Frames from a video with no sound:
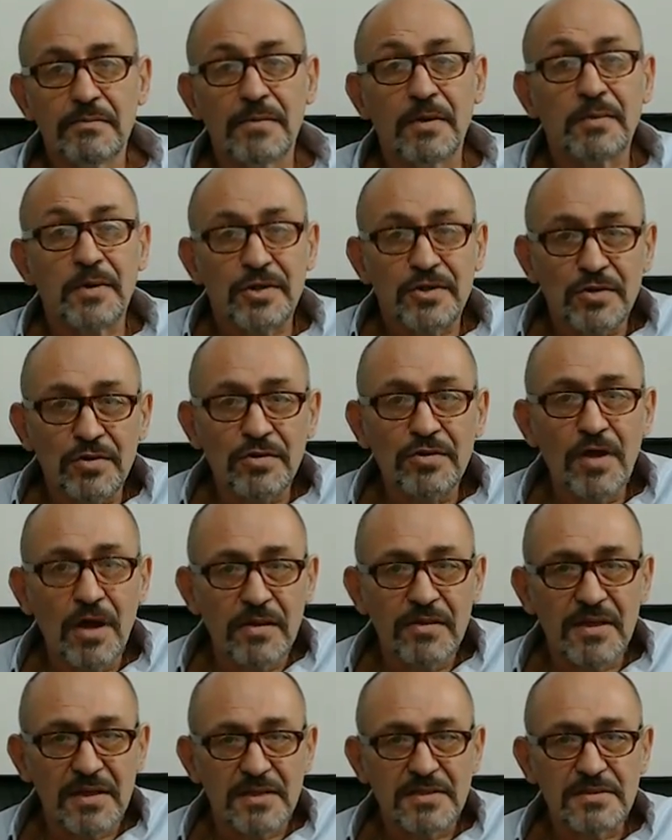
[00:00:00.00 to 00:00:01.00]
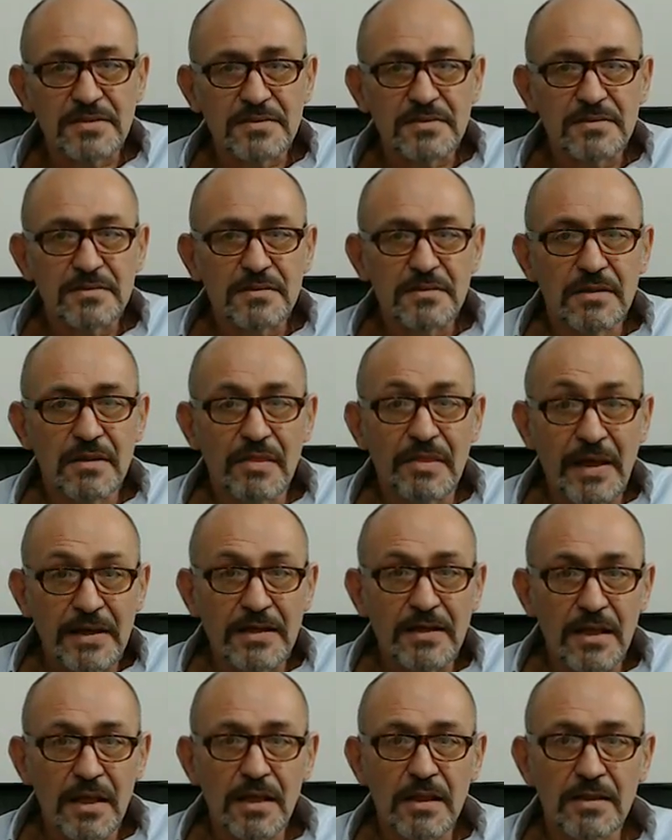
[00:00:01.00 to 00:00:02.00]
But we do know this,
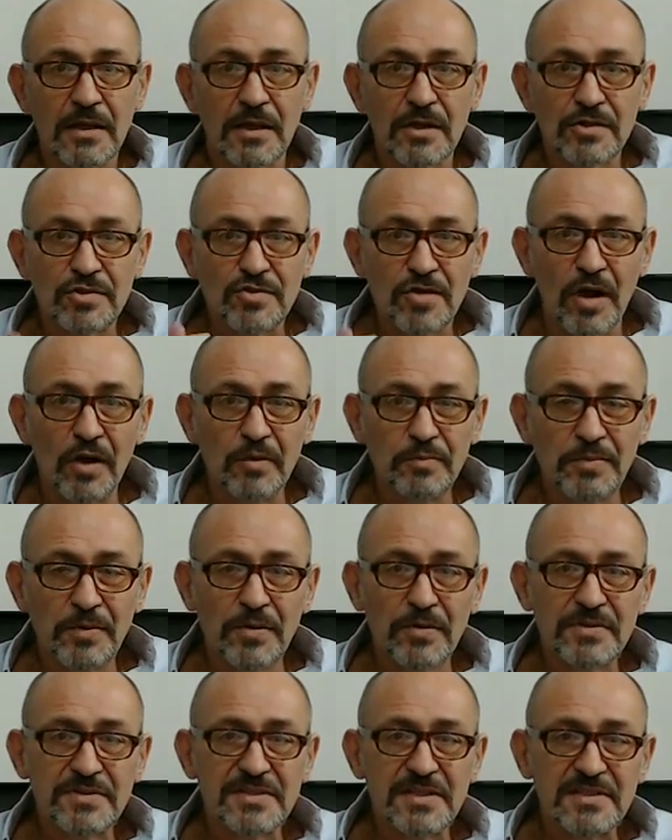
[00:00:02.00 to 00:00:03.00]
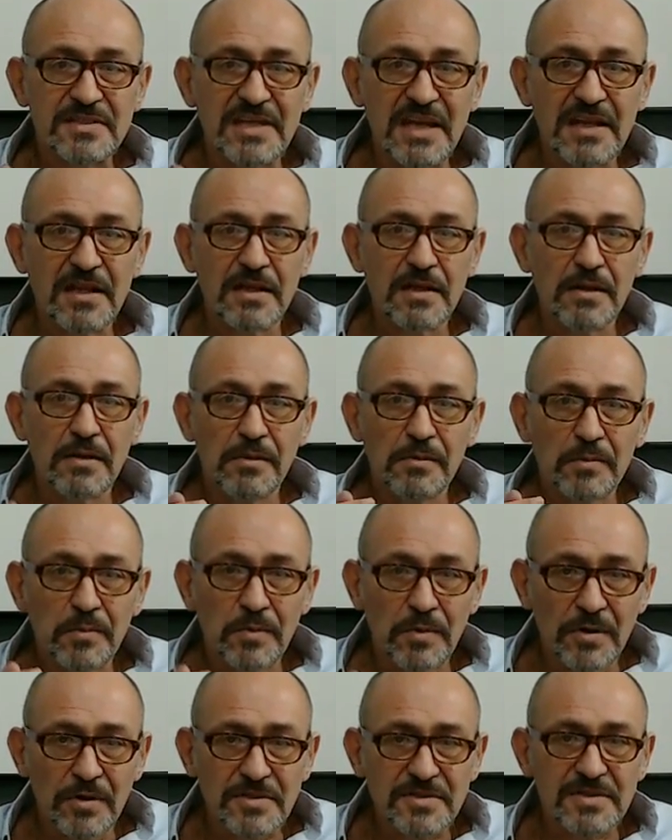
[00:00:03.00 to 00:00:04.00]
that the control pause is getting
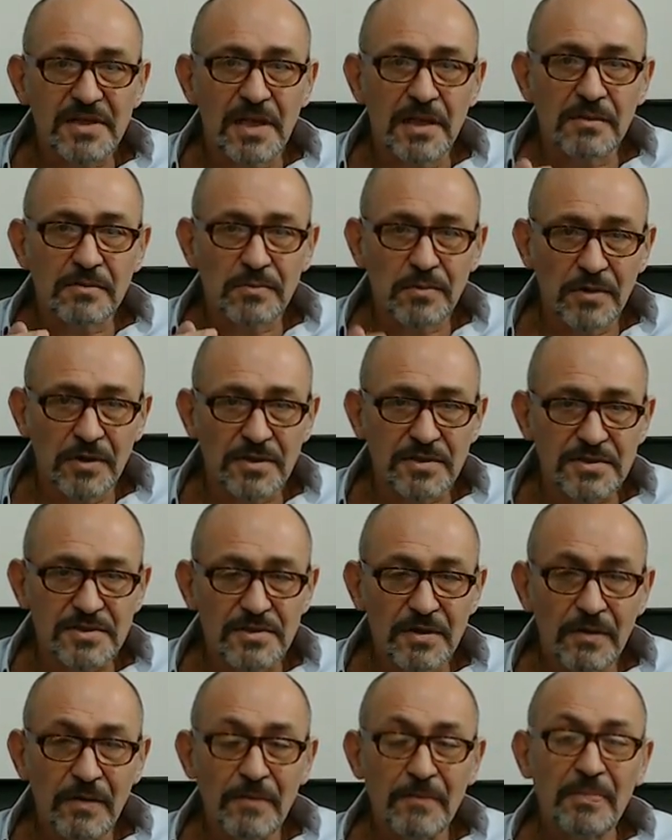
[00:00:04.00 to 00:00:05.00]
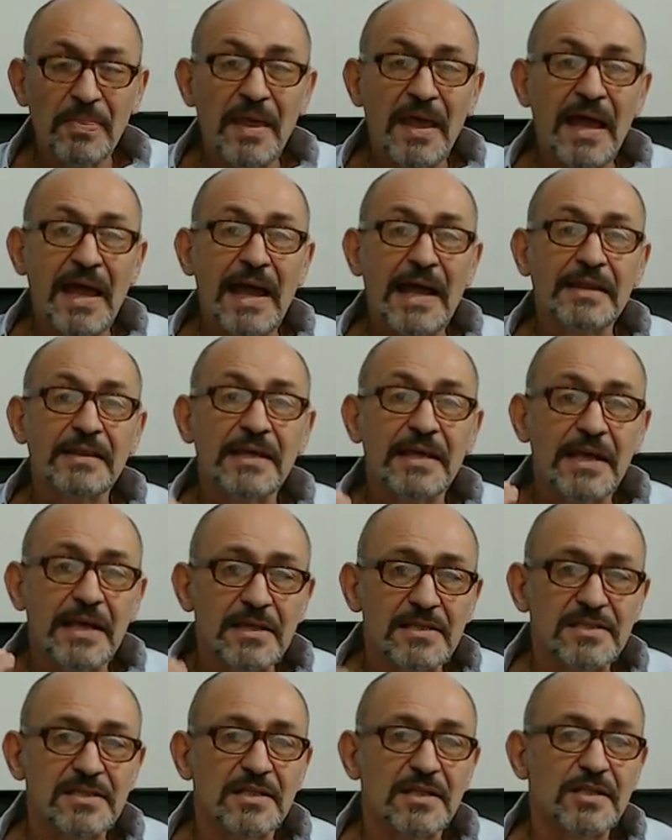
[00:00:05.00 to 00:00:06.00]
worse and worse. And the
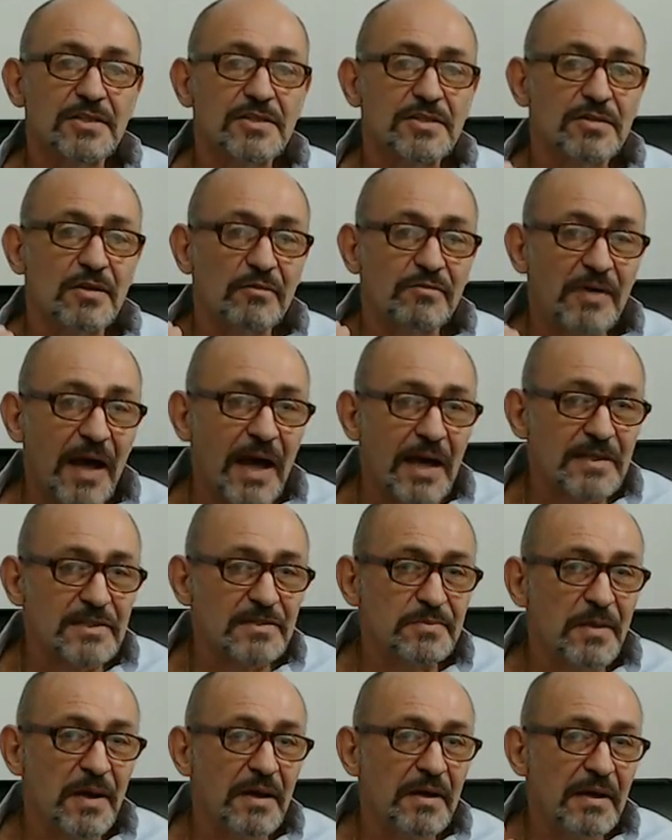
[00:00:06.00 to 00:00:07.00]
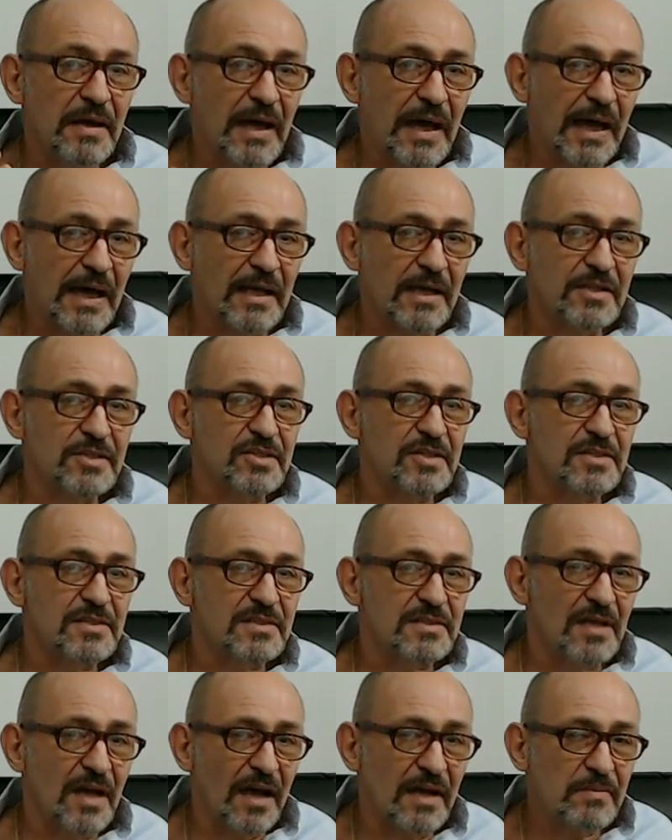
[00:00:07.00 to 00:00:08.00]
incidence of asthma,
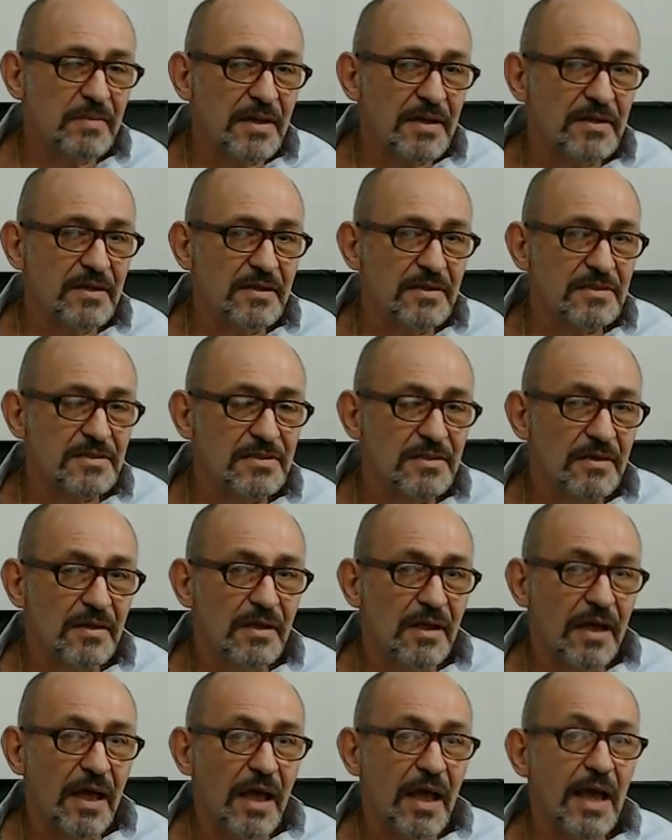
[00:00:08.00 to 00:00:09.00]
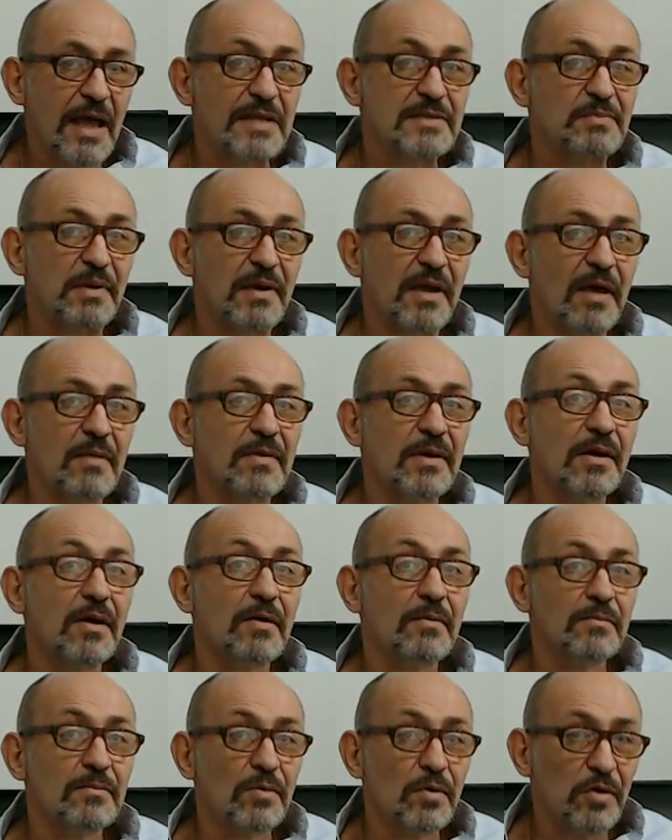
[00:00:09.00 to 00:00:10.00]
allergies, diabetes is
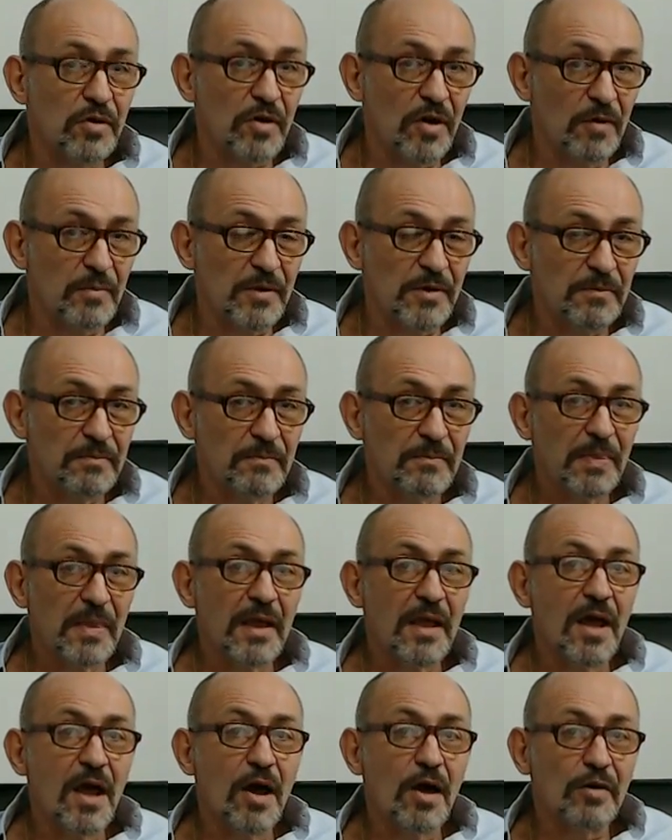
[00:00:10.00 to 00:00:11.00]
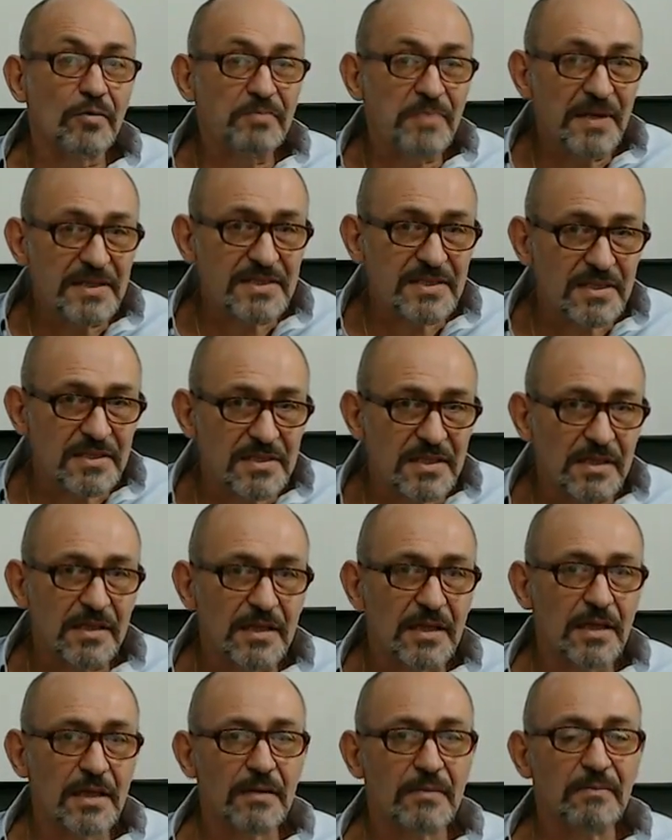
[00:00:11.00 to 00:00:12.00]
becoming more common. Obesity,
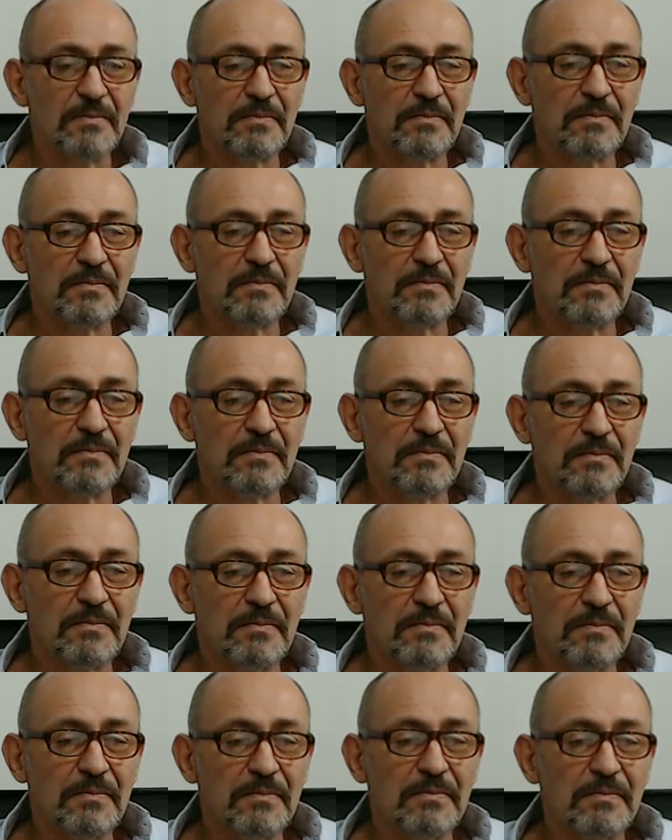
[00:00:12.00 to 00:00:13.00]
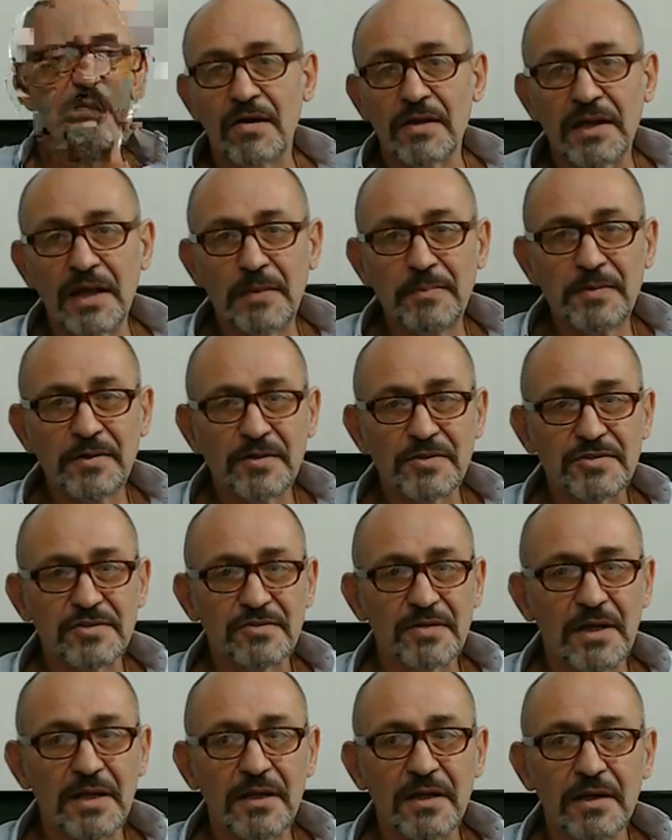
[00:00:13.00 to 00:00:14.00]
child, growing up in
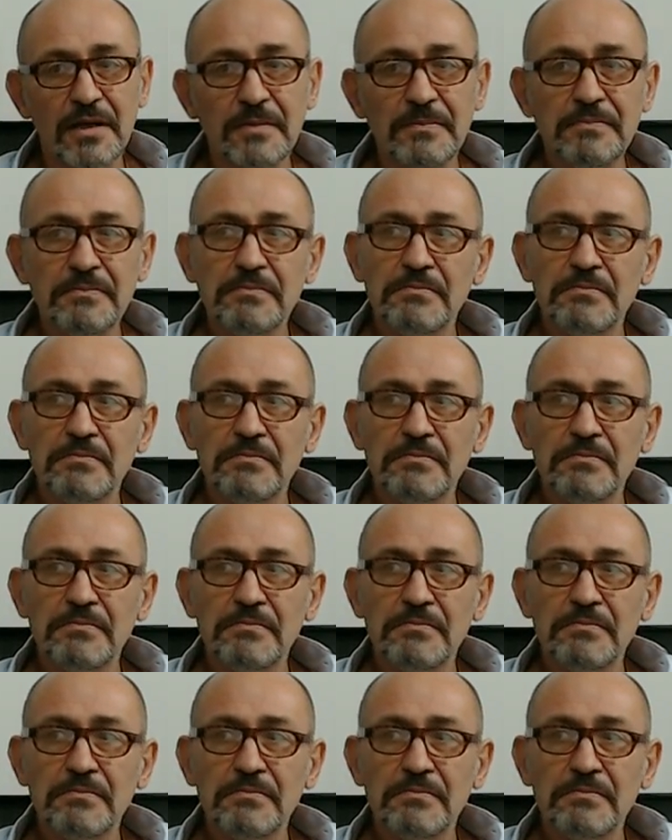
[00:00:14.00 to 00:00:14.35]
Australia.